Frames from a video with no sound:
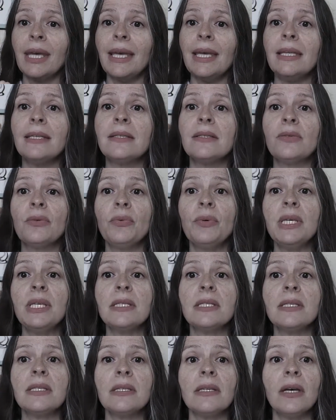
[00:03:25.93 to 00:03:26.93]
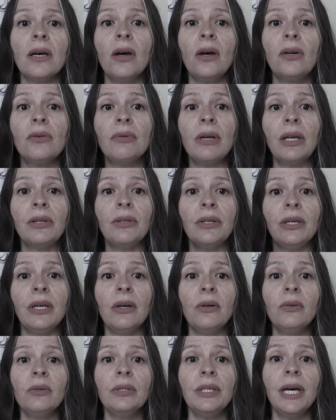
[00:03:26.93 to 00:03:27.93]
It twists around the
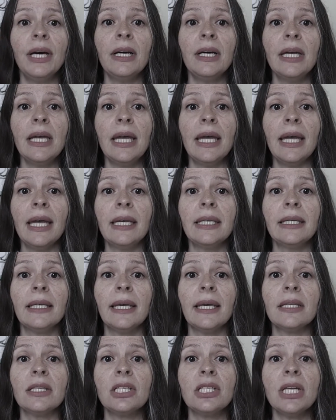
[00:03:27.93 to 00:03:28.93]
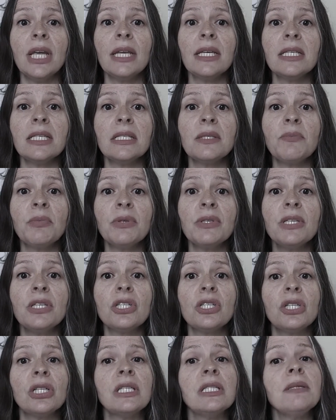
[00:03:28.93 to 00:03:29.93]
ulna and can change its
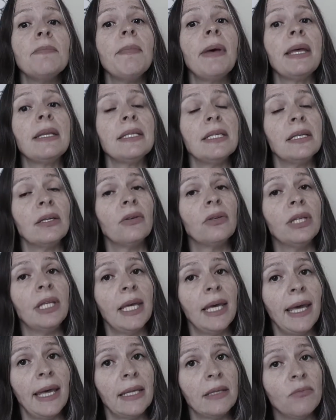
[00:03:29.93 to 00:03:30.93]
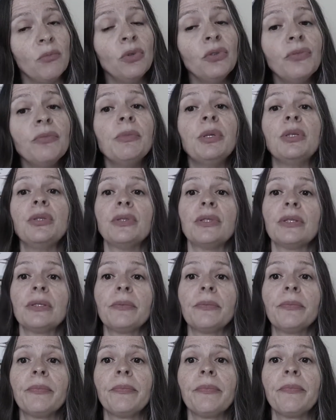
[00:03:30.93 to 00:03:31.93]
position depending on the hand movement.
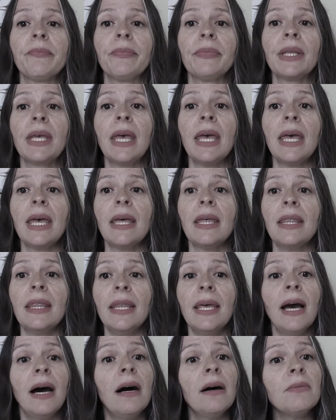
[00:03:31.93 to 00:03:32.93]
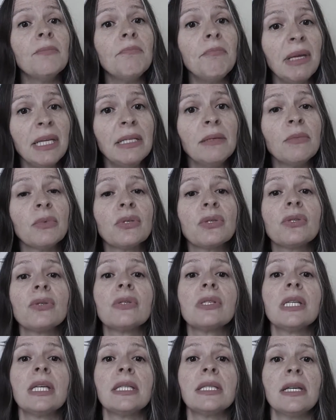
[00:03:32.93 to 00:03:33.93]
There are many
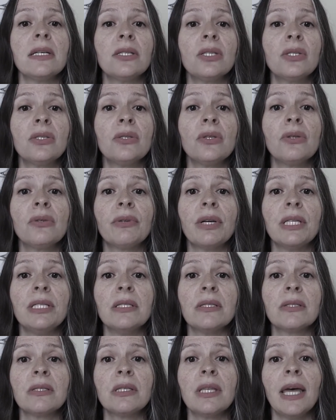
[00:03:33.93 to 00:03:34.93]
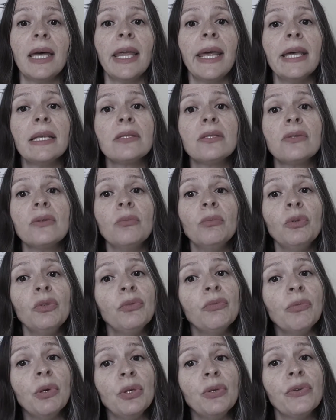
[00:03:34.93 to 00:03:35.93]
muscles attached to the radius that heads the
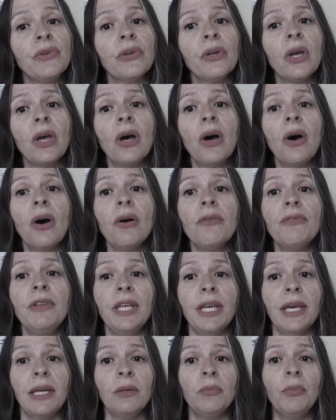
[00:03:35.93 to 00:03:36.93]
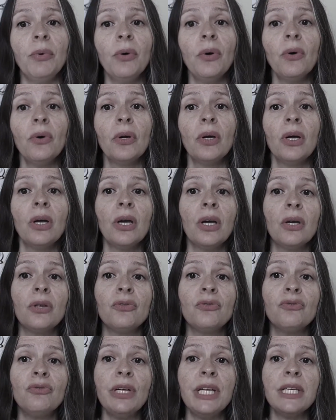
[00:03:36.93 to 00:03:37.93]
movement of the elbow,
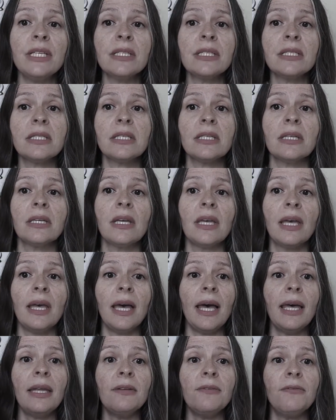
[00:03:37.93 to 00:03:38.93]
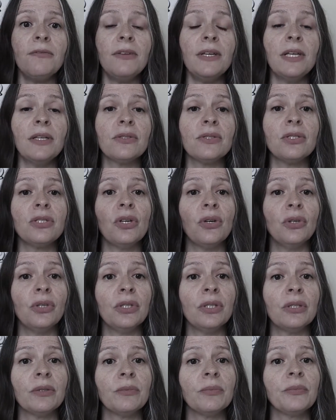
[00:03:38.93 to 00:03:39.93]
wrist and fingers joint.